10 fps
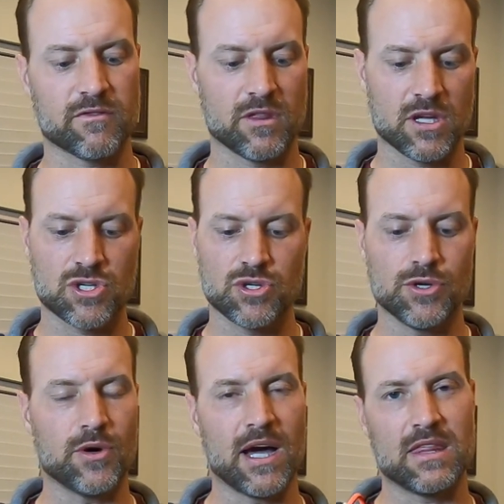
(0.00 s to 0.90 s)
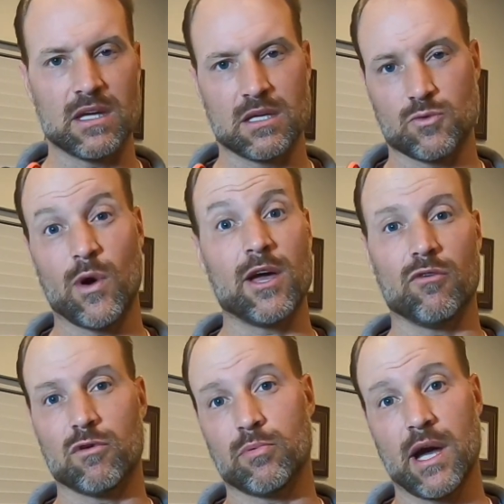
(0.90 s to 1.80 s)
for this shoe I think is way
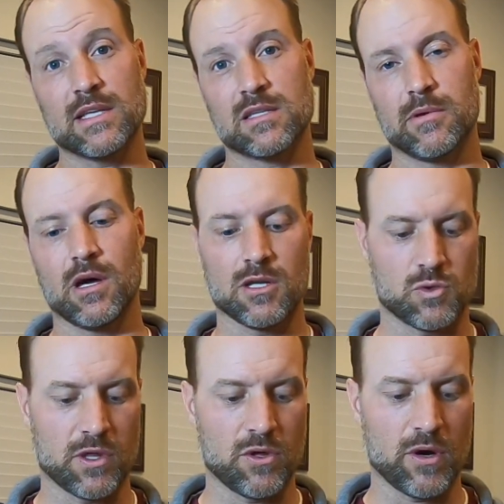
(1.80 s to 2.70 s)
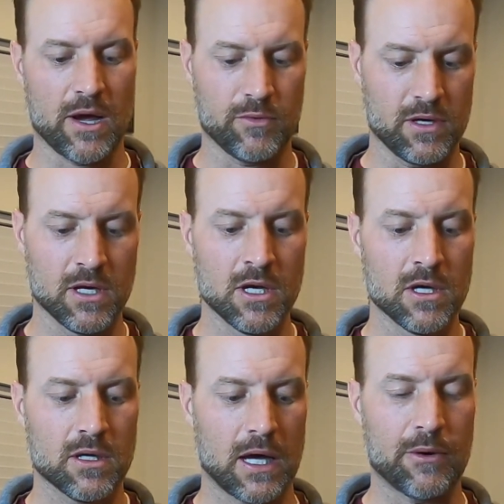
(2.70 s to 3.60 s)
overpriced, to be honest with you.
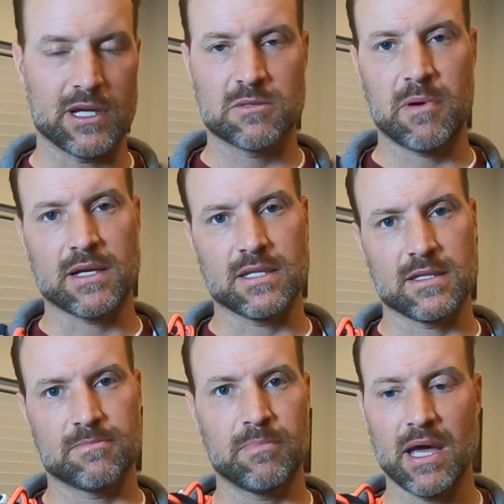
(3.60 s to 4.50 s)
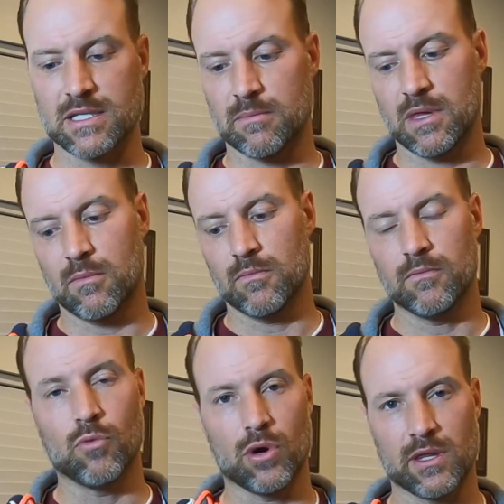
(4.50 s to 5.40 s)
I would expect to pay something
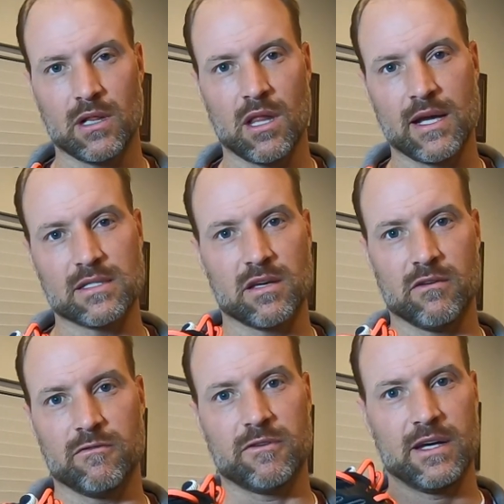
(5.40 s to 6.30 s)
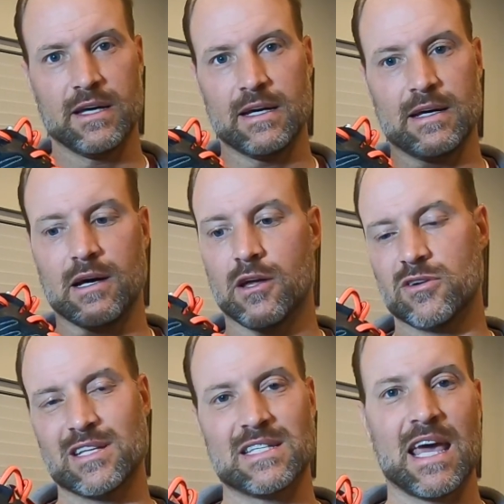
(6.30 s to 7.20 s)
more on the lines of
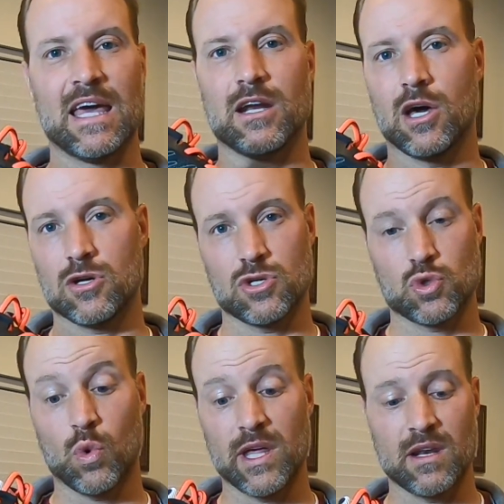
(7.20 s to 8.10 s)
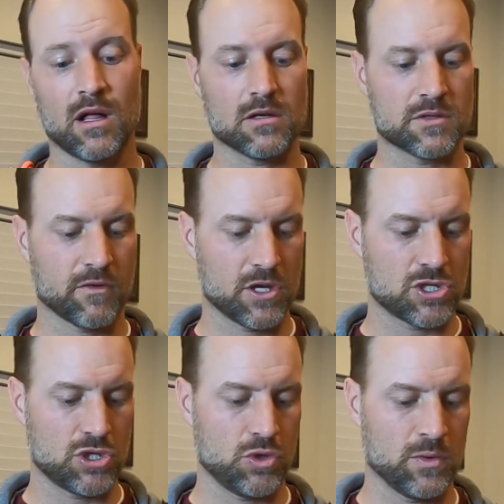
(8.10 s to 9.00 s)
$110, $120 for the
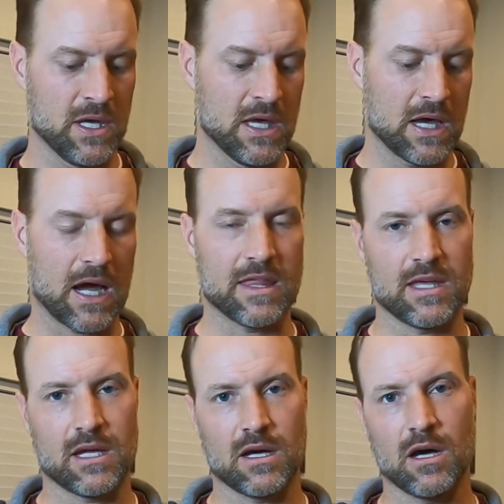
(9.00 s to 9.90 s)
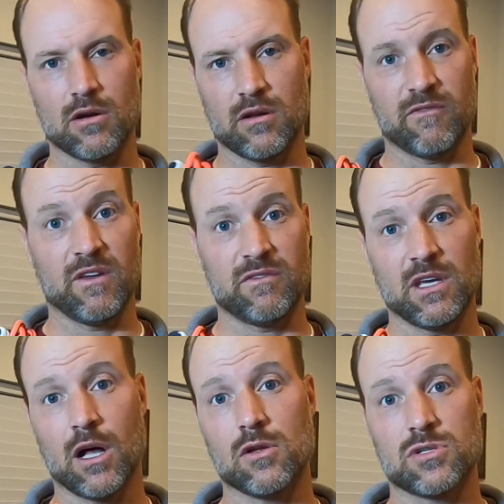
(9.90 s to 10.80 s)
shoe. I think
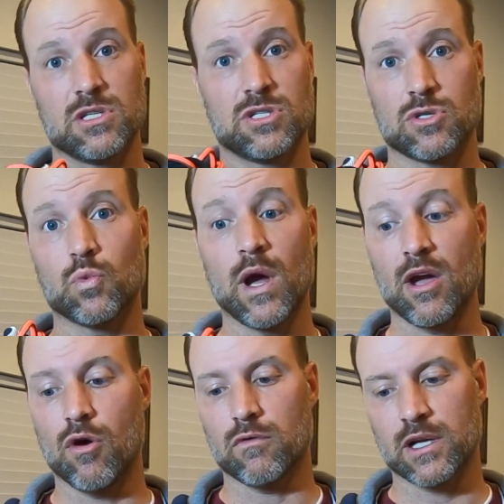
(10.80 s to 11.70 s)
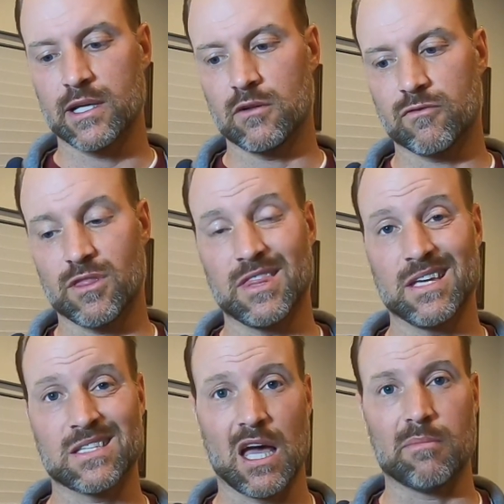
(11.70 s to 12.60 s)
$150 is just way overkill for
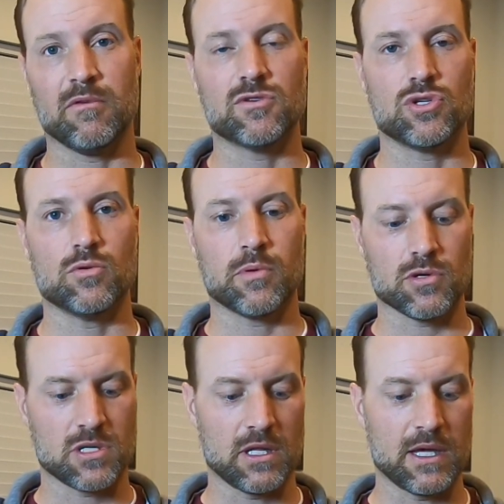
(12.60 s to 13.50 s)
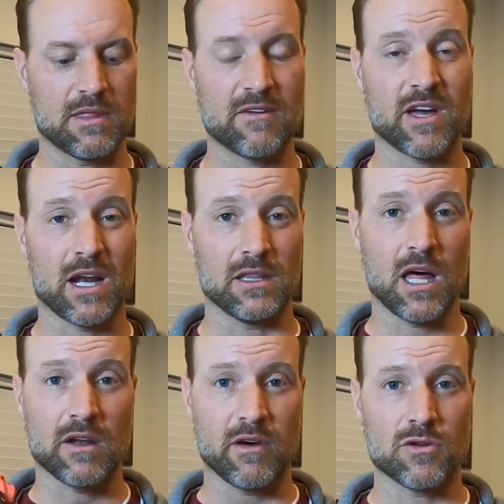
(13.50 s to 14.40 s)
this type of shoe personally. They've got a
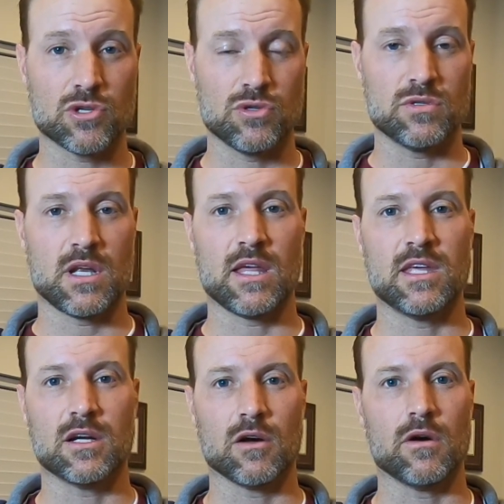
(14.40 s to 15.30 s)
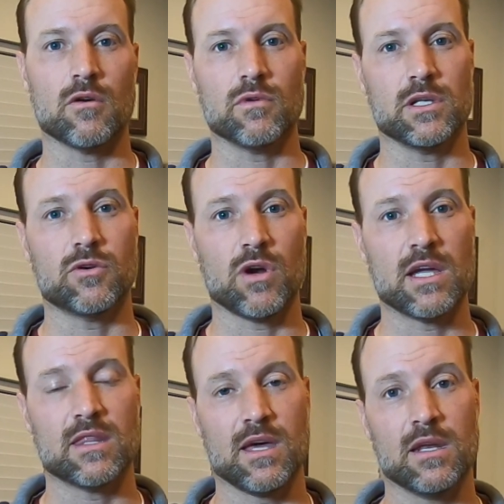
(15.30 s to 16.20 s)
lot of other shoes that I think are really
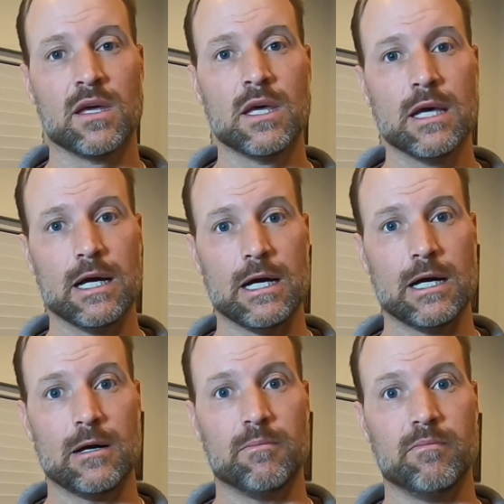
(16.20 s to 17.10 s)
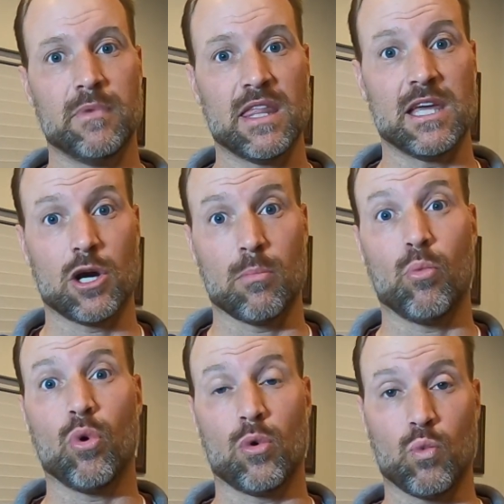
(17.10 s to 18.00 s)
great that I think are
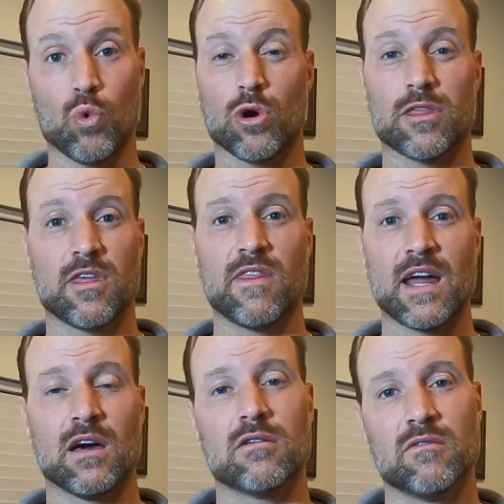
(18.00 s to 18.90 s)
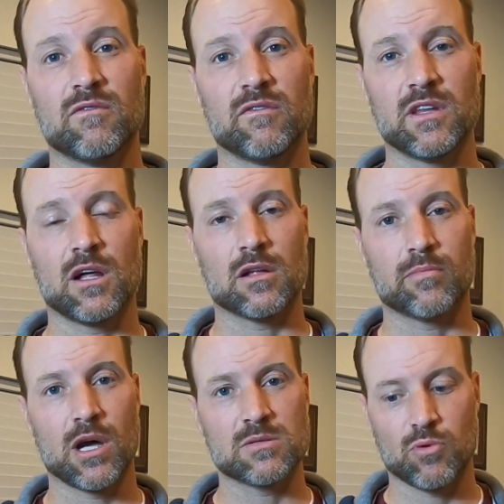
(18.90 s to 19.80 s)
more worth that $150
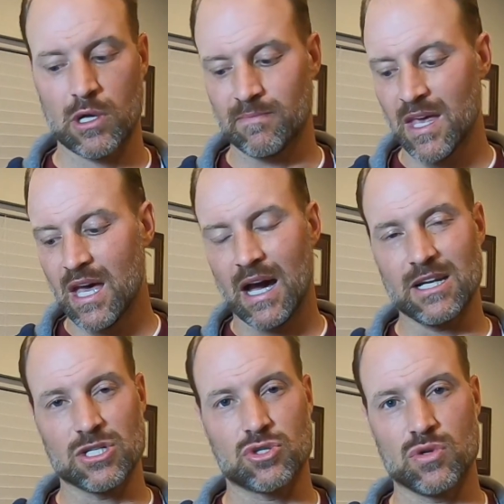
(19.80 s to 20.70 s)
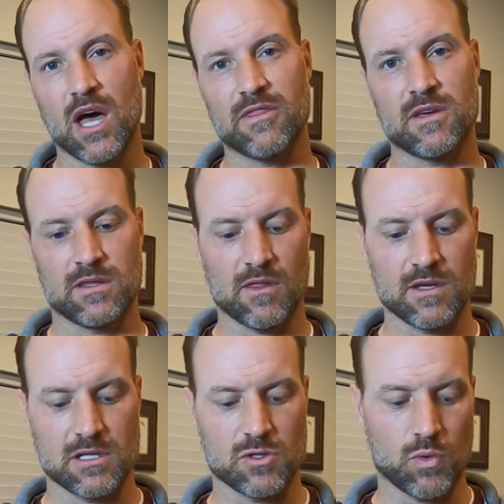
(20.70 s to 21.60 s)
price point. I just do not think that
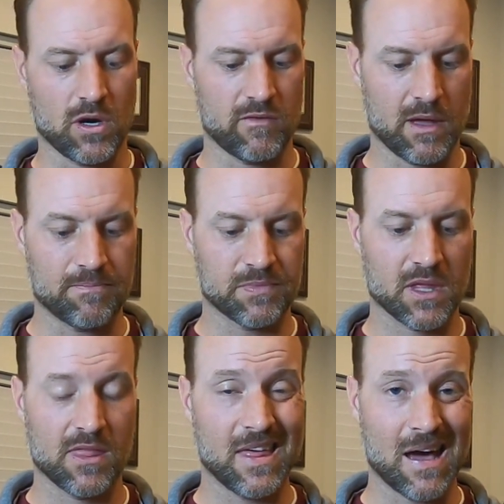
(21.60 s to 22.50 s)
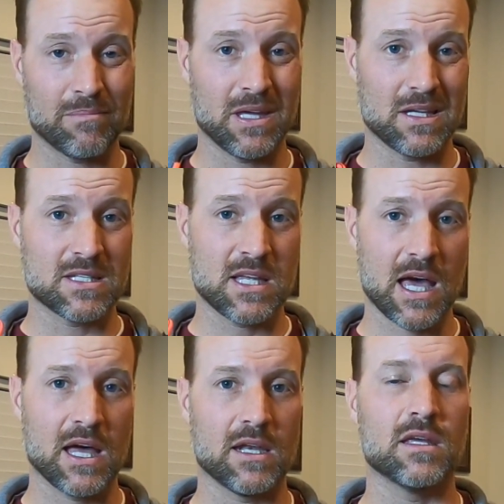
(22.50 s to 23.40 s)
this is one of them. That being
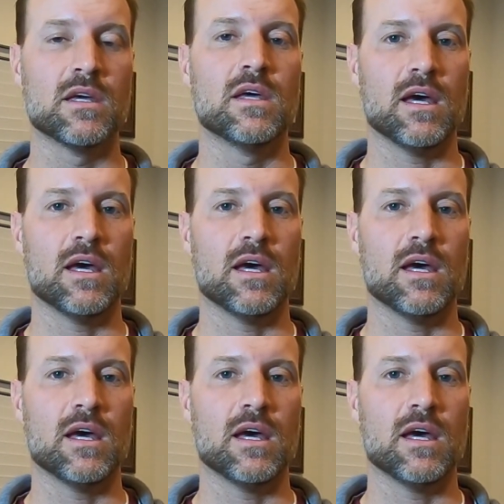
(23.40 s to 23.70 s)
said,